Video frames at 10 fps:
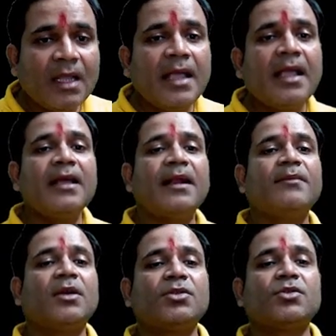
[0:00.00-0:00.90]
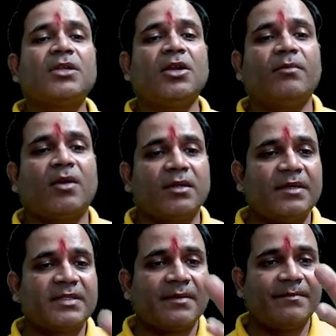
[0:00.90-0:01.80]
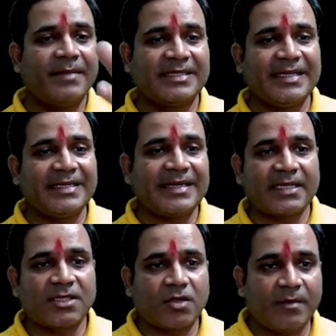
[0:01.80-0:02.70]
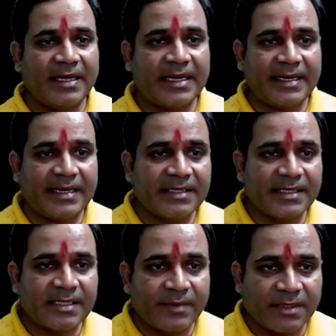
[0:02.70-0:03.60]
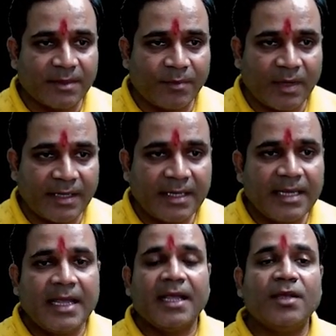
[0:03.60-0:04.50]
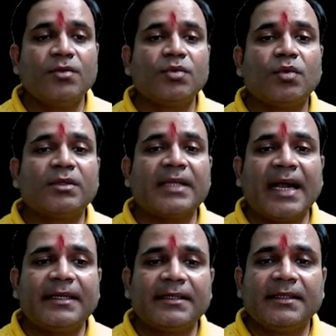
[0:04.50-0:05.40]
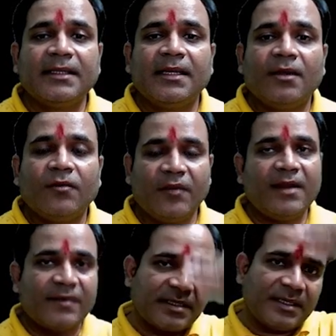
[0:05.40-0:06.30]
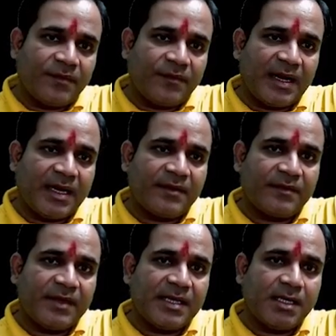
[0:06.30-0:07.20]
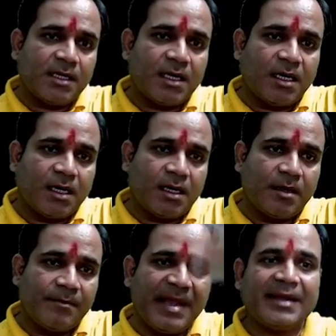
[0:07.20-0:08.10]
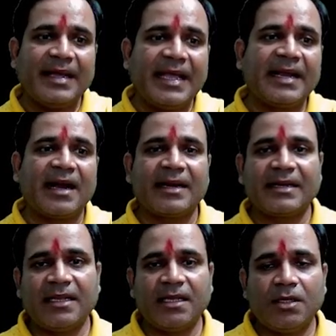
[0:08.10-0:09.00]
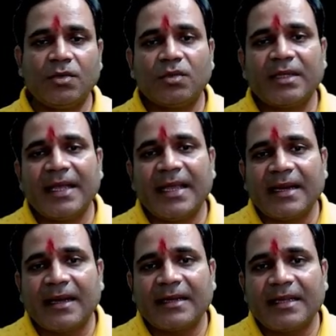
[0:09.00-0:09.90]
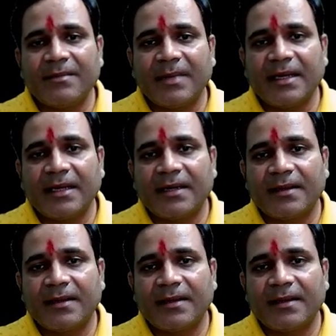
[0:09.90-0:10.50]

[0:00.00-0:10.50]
I'm going to tell you about some basic taxonomic categories. This one is the point. You know that whenever we make a hierarchy, you know the hierarchy, my dear.